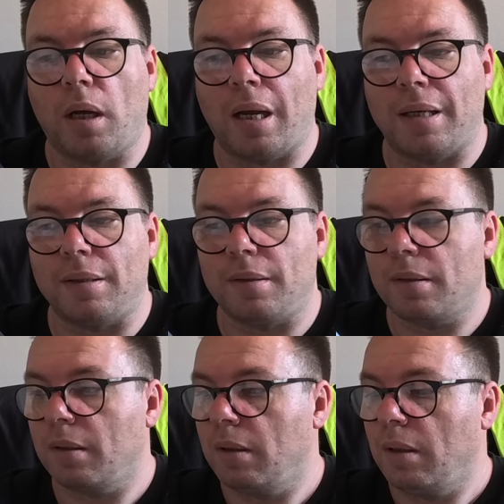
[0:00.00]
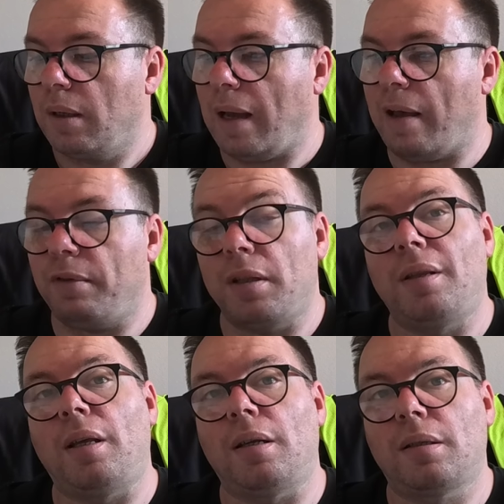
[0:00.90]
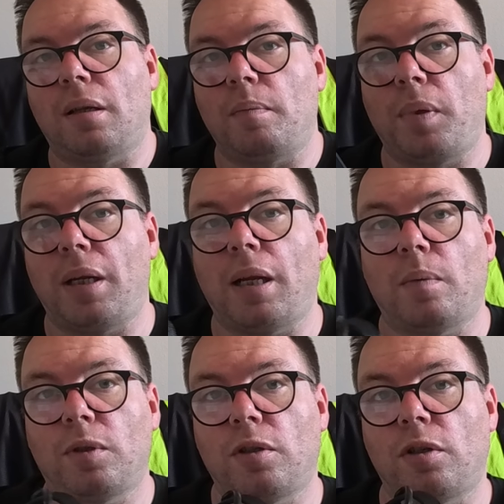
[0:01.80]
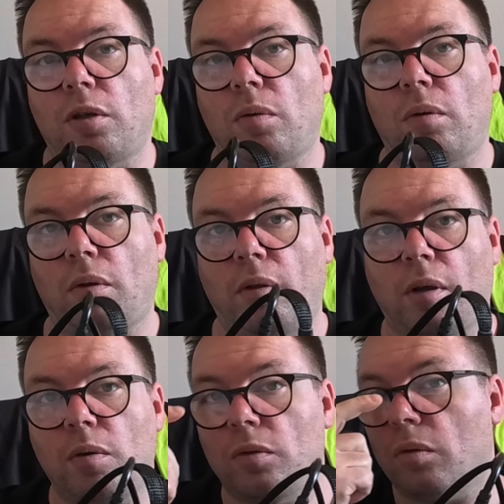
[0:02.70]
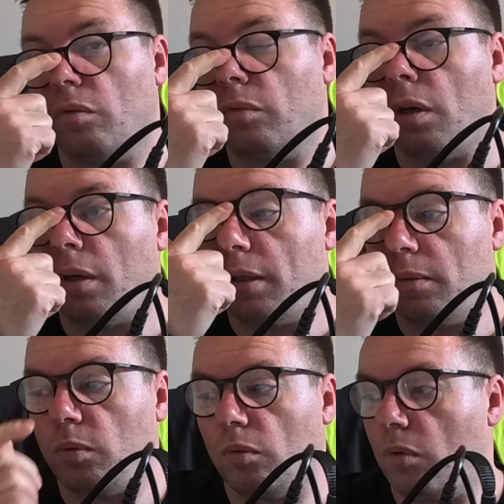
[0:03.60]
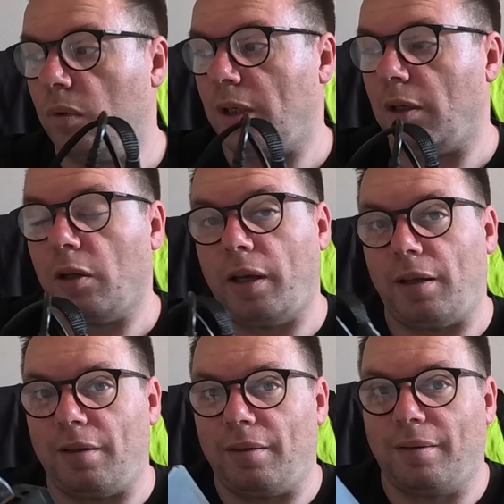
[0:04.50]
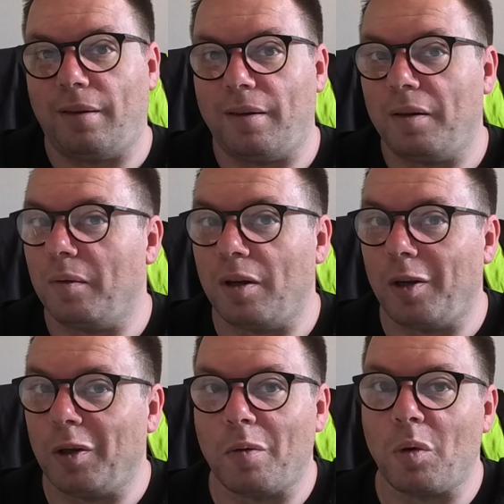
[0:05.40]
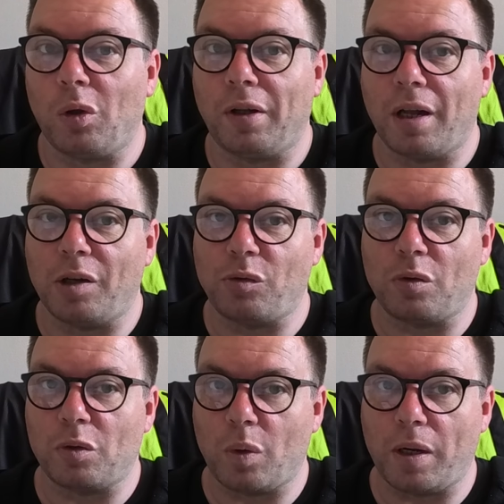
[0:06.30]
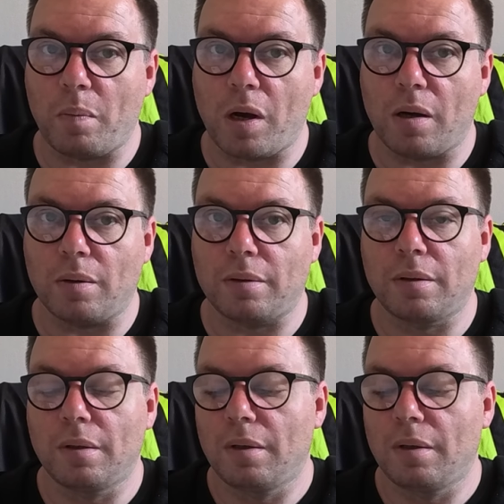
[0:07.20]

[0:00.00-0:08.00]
and having this and being able to do those sort of rides, we're already looking at a lot more than 120 miles.